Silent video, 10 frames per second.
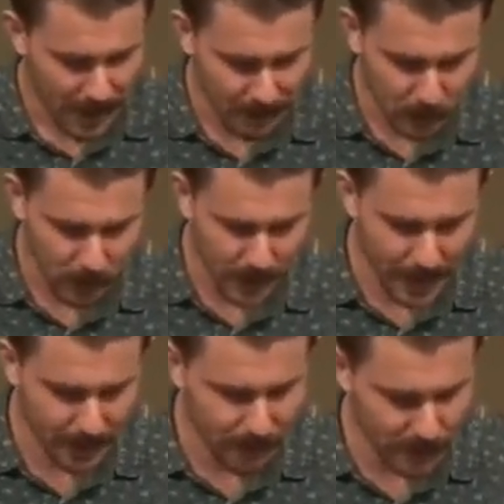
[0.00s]
Have a look
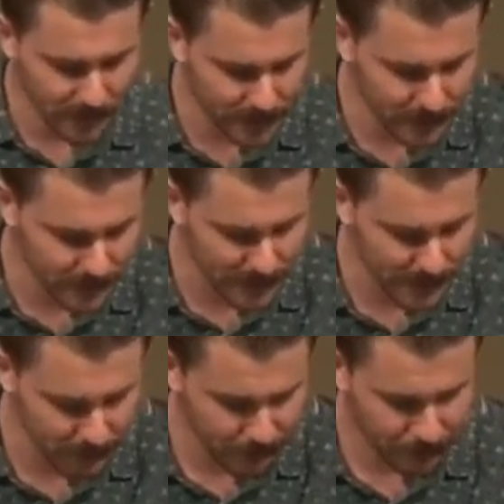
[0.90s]
again at verse
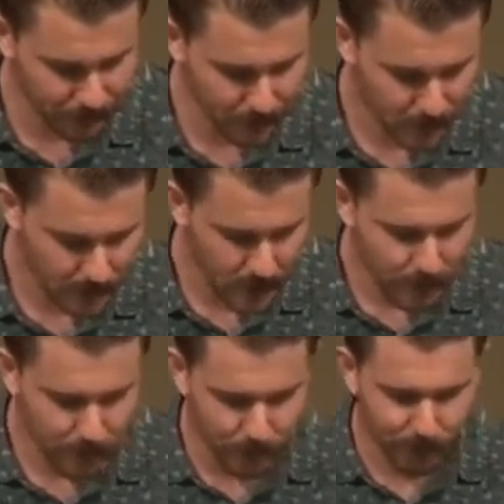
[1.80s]
16.
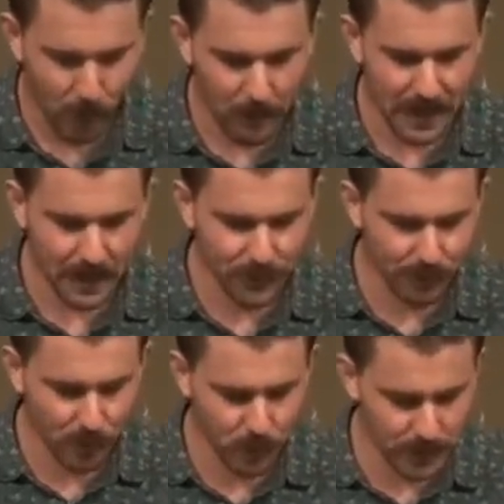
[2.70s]
For from his
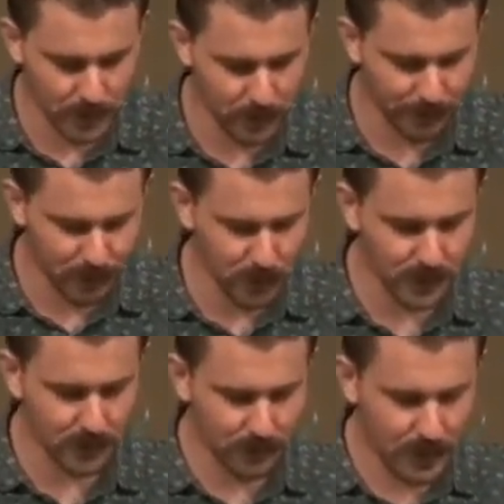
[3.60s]
fullness, the
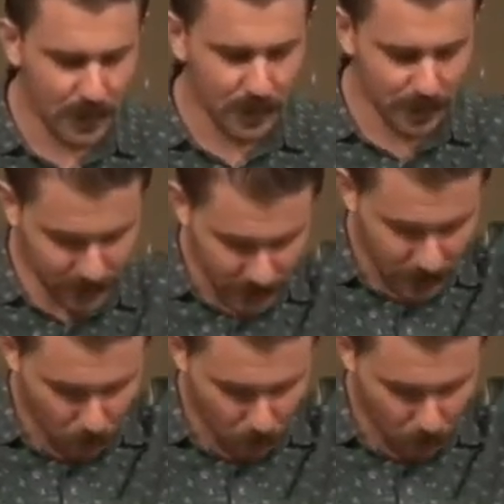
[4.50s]
fullness of this